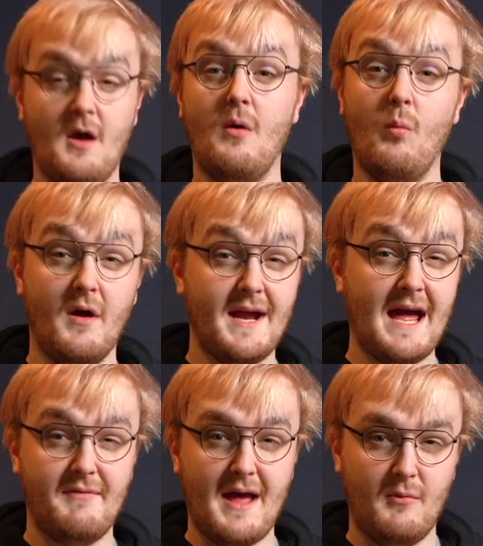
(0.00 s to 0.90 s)
One
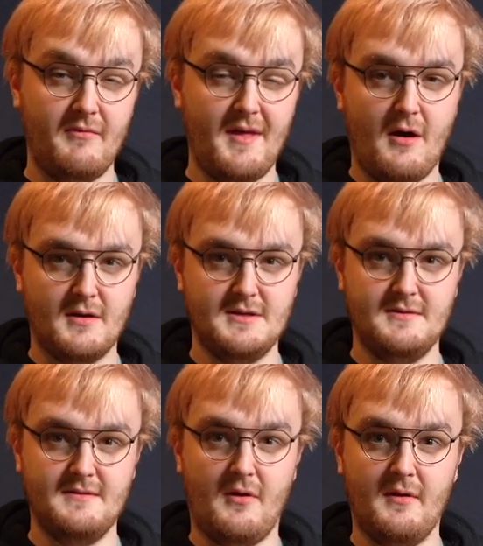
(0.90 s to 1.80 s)
caveat with the
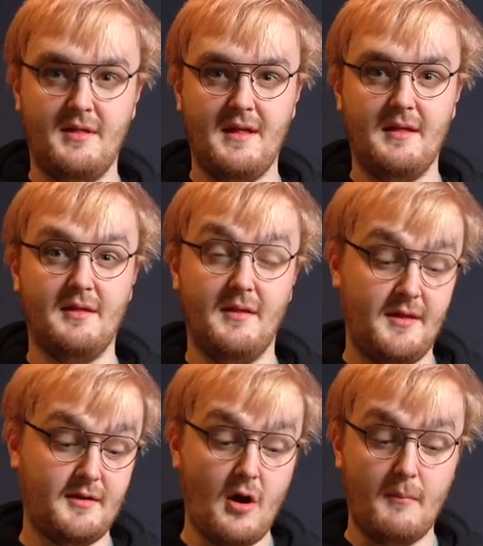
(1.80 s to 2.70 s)
R2 device is that
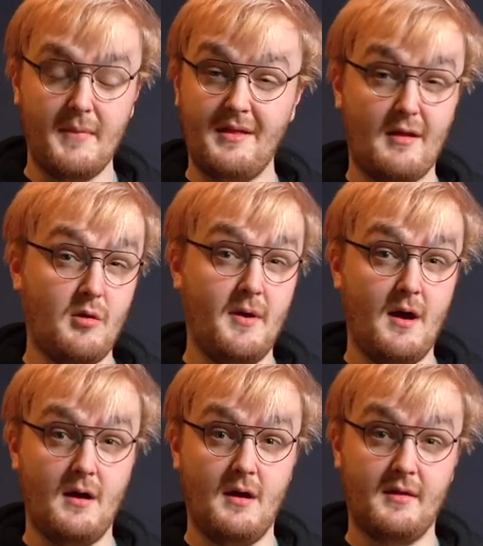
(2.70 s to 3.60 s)
this can't be set up
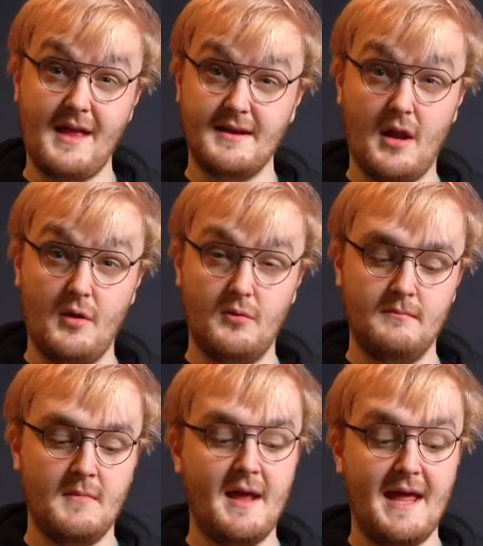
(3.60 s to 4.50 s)

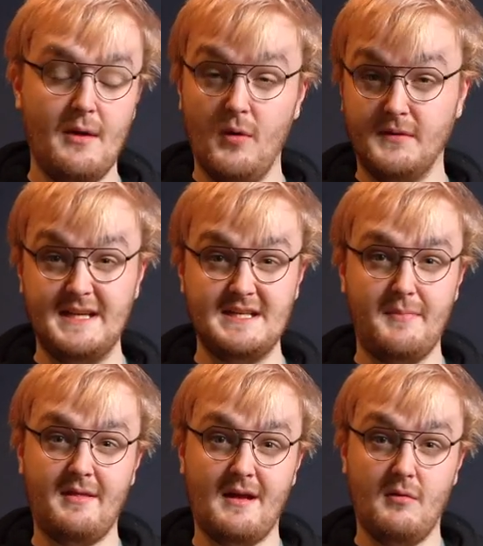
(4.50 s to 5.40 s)
standalone. It will need
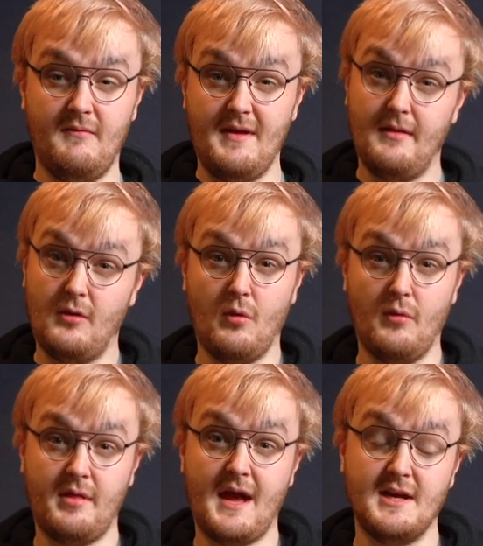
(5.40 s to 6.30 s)
to be set up via the
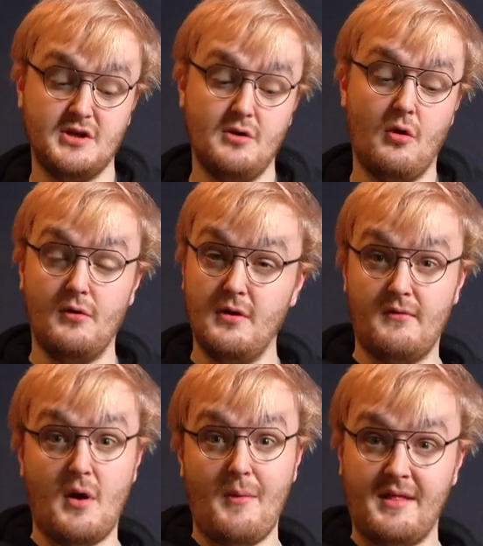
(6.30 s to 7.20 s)
CoreStation or
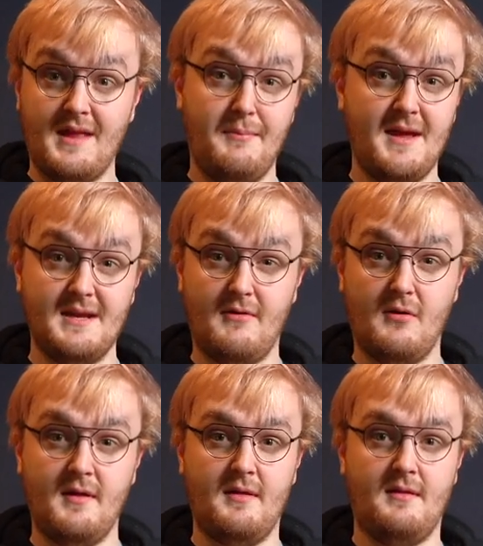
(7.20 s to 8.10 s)
another OSDP
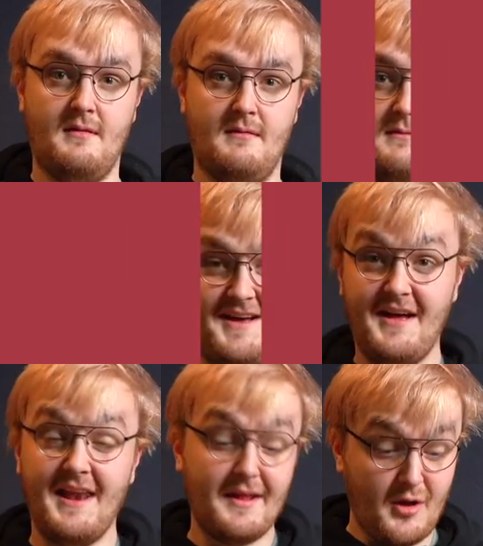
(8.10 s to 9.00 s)
device.
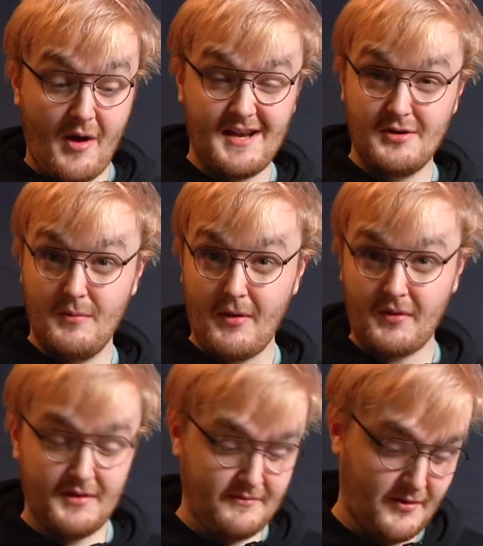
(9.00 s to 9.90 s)
Let's go ahead and
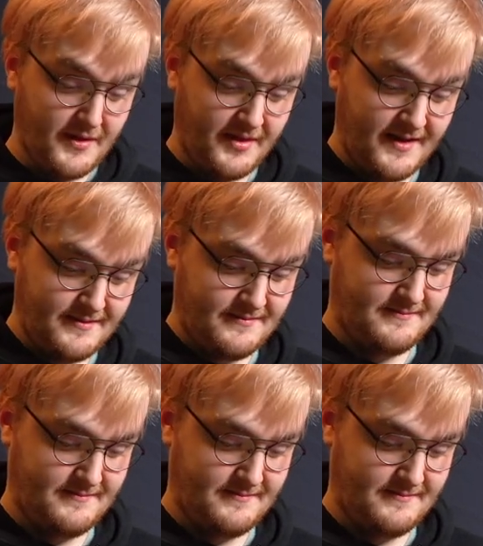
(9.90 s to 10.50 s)
unbox the device then.